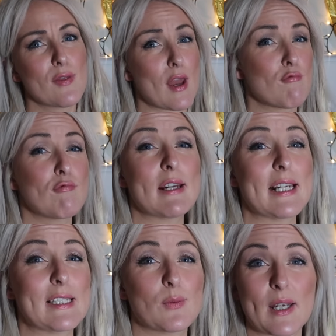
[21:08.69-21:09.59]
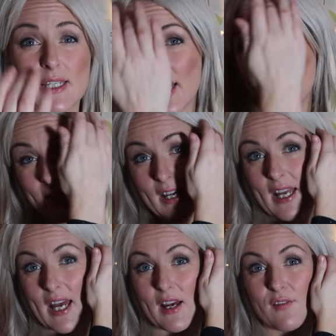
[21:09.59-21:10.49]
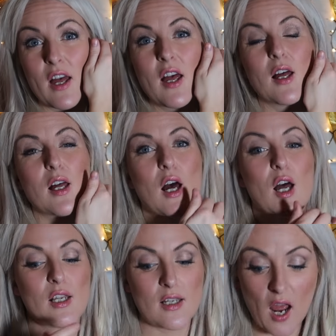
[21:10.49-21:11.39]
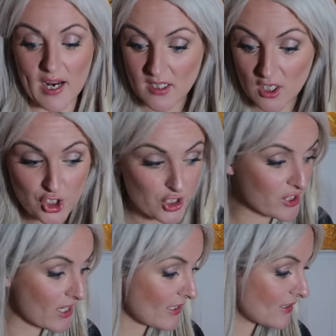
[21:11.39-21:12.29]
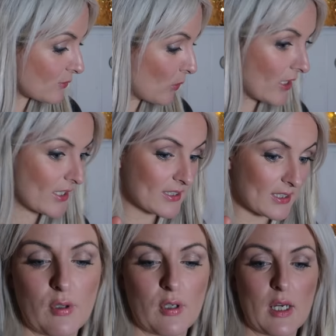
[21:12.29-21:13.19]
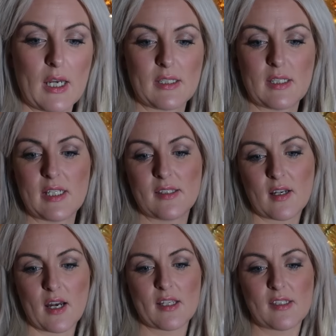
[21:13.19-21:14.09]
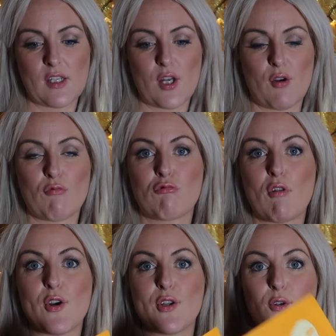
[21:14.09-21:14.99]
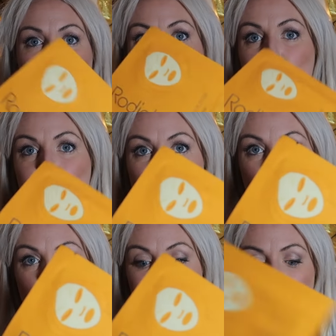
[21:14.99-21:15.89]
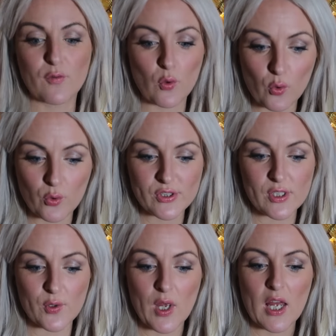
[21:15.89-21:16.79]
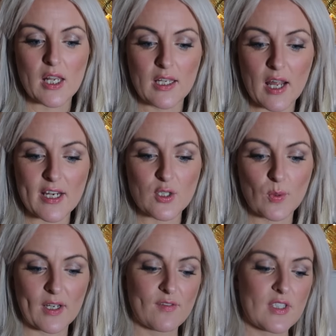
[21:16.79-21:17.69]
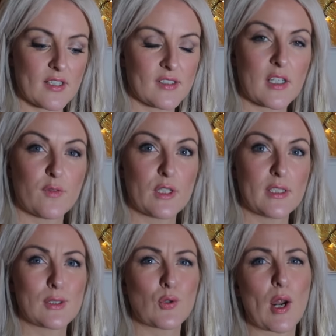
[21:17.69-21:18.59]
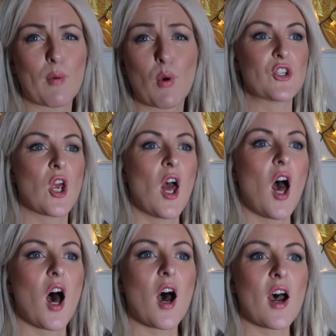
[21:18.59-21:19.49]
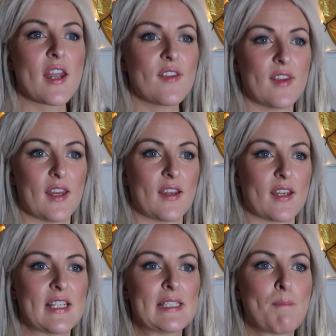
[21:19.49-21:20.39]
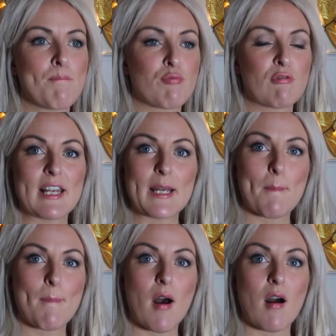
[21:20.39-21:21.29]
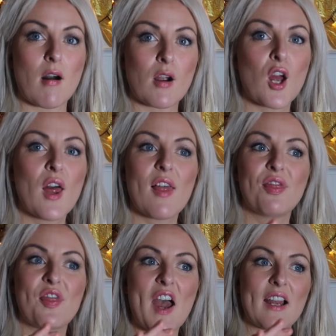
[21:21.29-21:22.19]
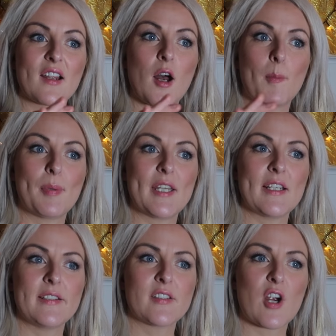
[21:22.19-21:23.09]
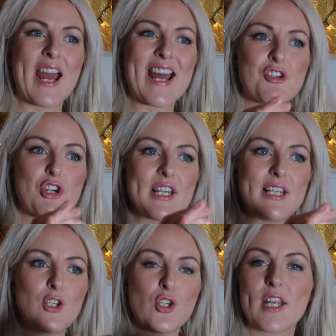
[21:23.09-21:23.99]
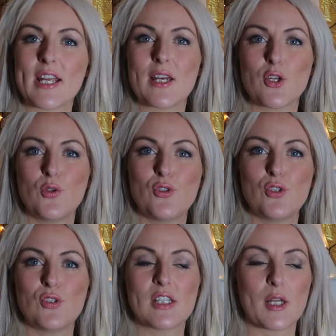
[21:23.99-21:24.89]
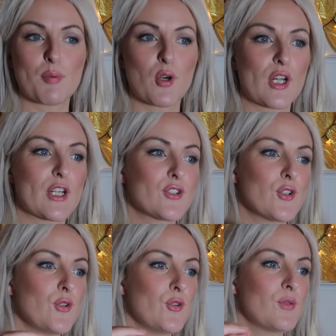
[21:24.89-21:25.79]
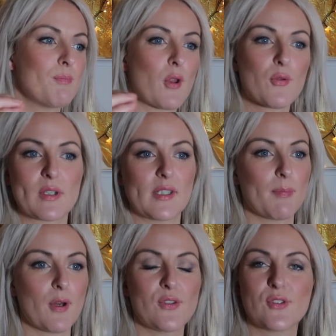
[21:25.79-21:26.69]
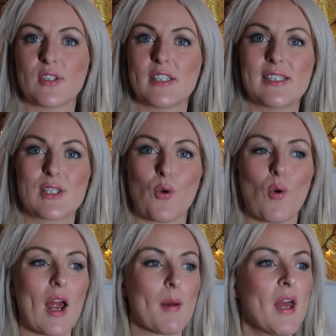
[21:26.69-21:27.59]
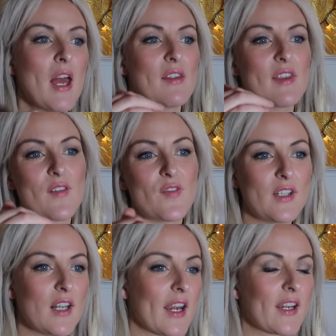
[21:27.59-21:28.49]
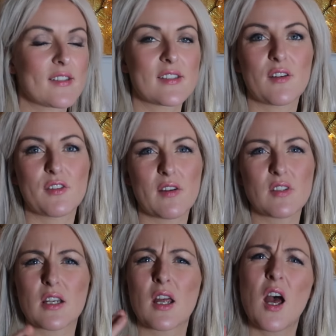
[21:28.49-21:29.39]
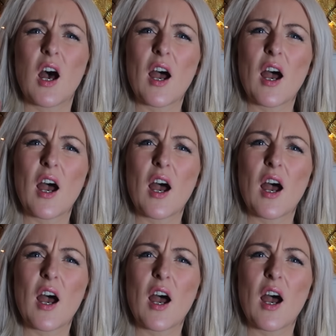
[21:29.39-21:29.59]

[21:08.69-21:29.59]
They're really sweet and they have uh, light. I should say as well as, as, as these guys, the Rodial Beauty guys have also liked when I've done stuff on Instagram, which I think is a brilliant mark that companies are actually looking at who's using their products, who's bothering to post on Instagram. They've liked stuff that I've done.